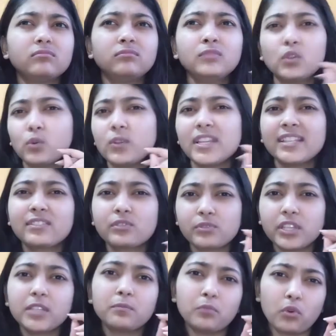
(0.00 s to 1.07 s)
no, let's
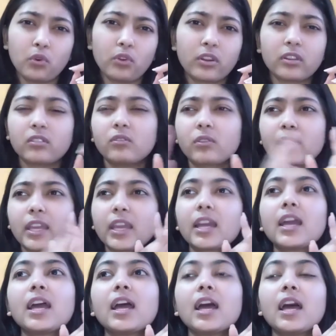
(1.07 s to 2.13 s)
read more. Okay,
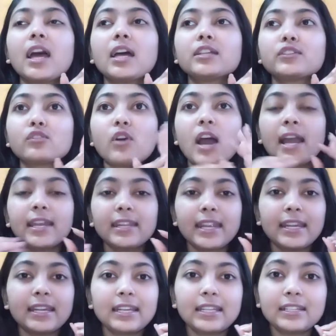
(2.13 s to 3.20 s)
so I
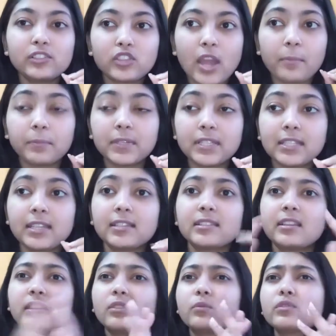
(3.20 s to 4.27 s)
read it till chapter 6,
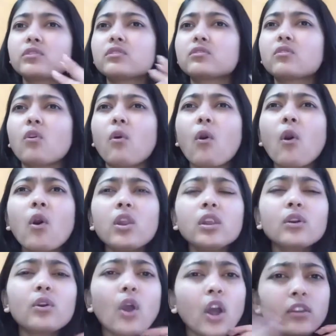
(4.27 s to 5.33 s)
and it was
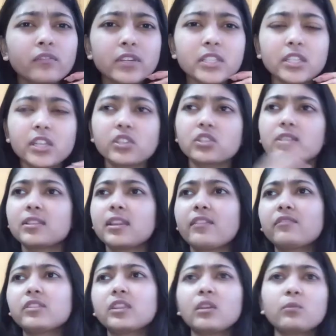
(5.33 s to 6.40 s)
all conversations, and
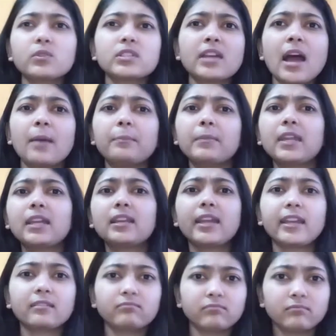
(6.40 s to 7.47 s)
everything was happening
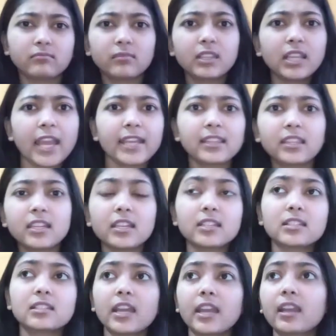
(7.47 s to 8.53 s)
like
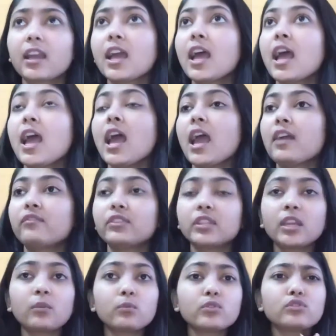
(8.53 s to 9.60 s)
this. Like,
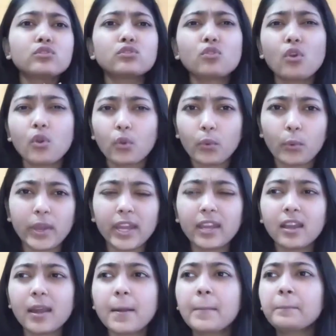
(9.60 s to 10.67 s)
everything was so quick,